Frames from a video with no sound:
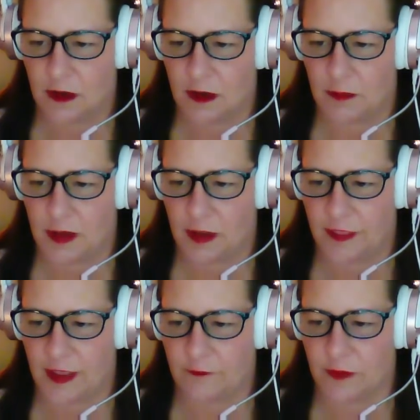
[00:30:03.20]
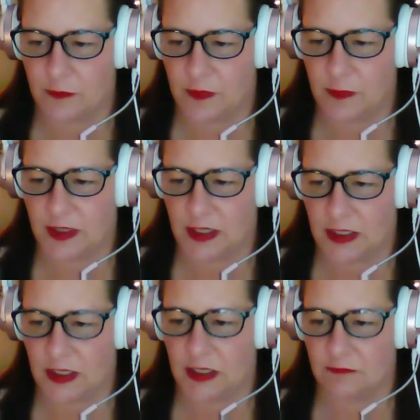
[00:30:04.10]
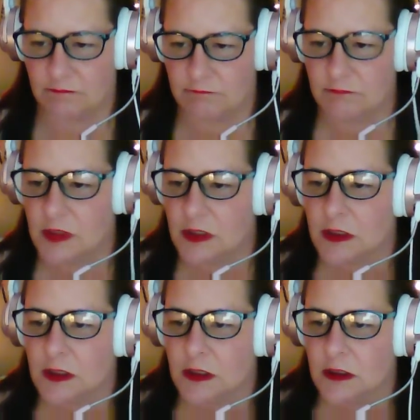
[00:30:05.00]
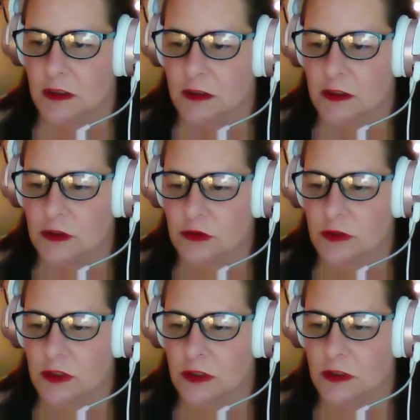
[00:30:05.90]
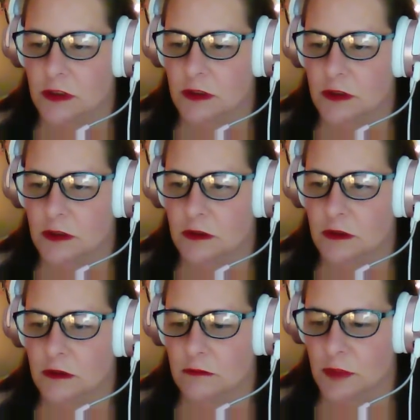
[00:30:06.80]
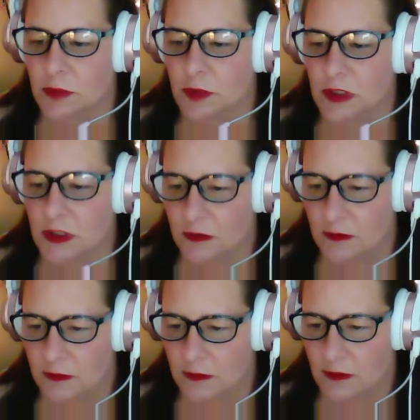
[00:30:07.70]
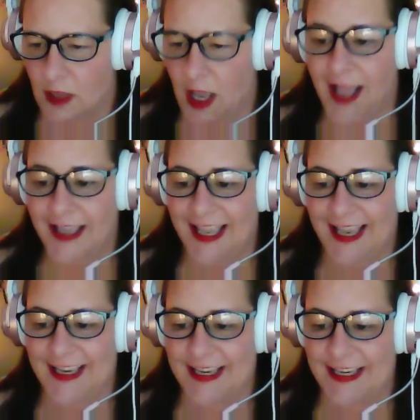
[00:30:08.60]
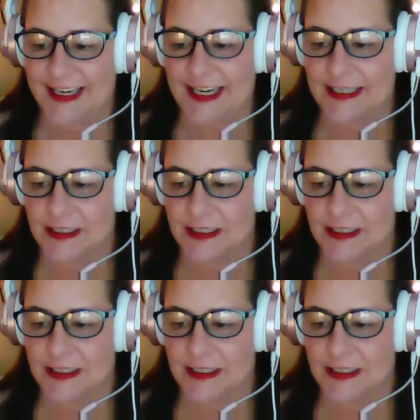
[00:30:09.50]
about that from the beginning. Did you? Hi, Anne.